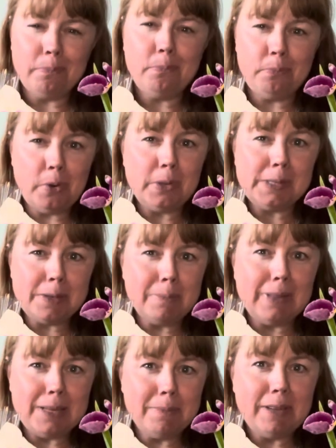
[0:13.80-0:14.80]

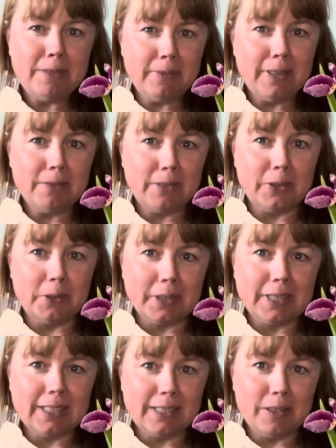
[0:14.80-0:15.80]
Possibly my favourite
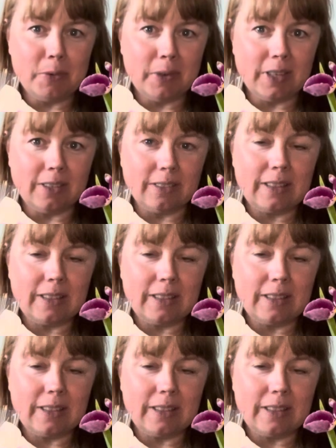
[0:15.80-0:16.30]
orchid in the world